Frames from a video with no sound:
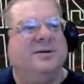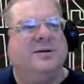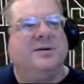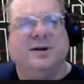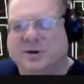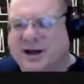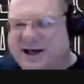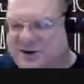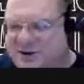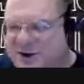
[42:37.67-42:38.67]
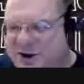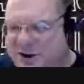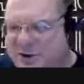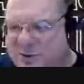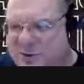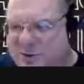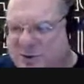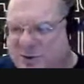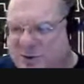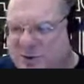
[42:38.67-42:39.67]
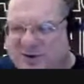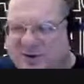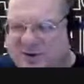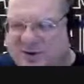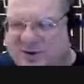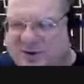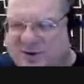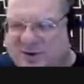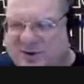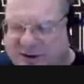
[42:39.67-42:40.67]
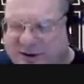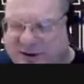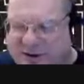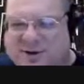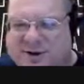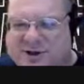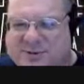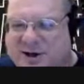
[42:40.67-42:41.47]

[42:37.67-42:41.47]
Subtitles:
Okay, so we definitely have made a turn on the SPDR.